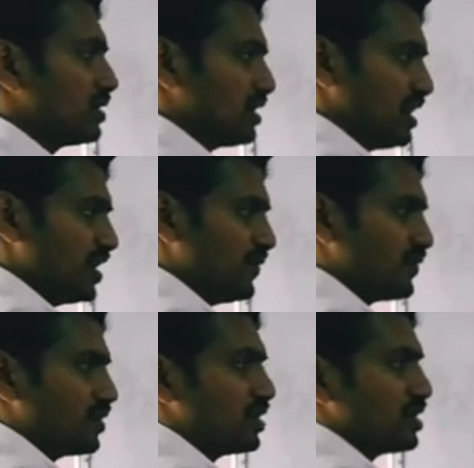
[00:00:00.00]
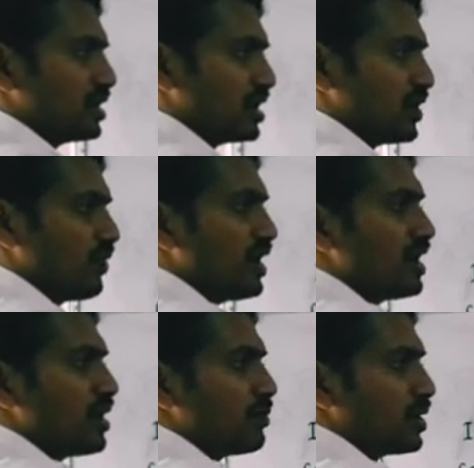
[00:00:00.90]
If given
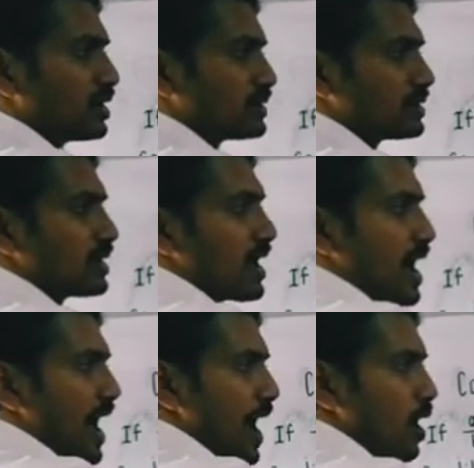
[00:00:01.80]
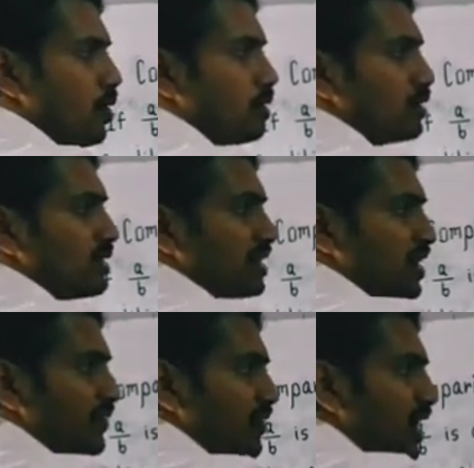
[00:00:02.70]
numbers have
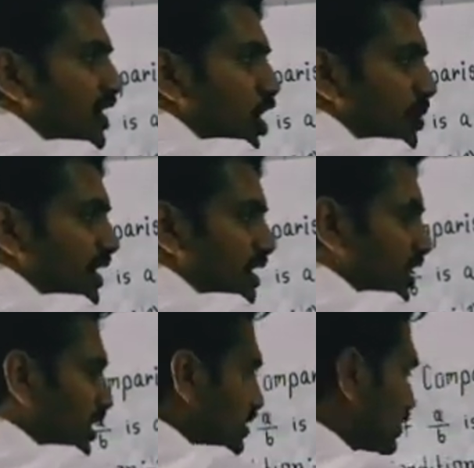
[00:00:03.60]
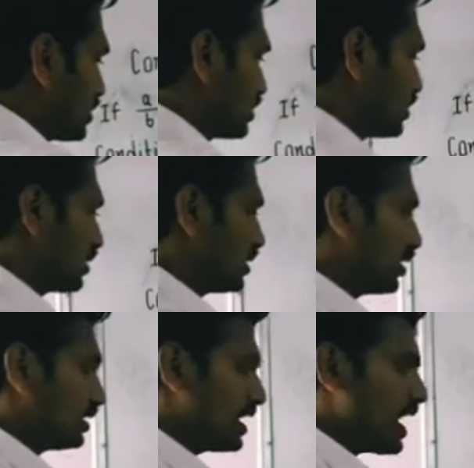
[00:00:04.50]
different denominators,
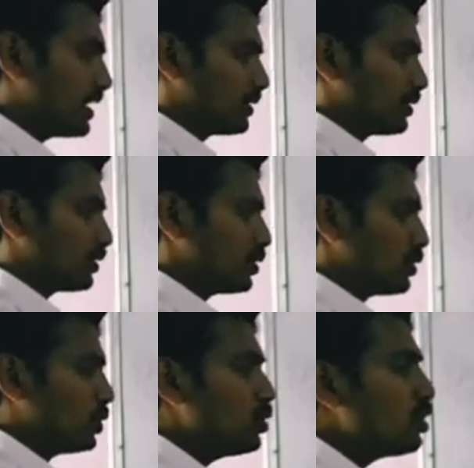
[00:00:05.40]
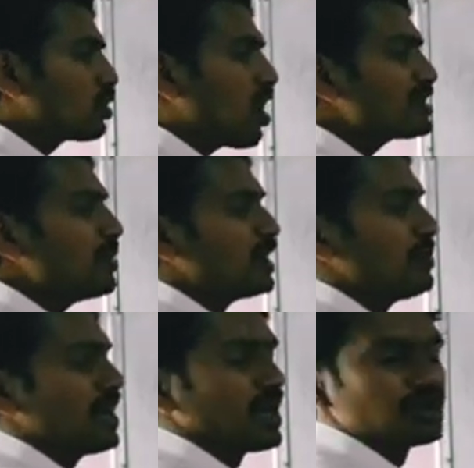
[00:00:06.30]
then do cross
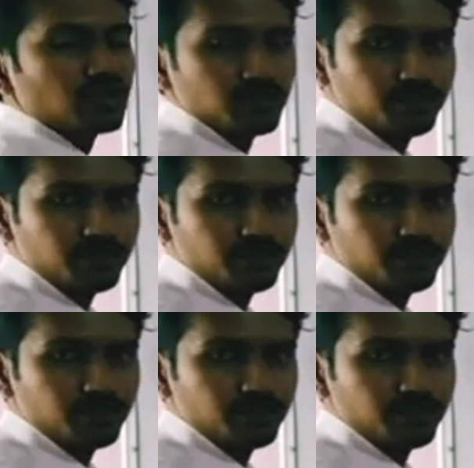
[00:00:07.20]
multiplication.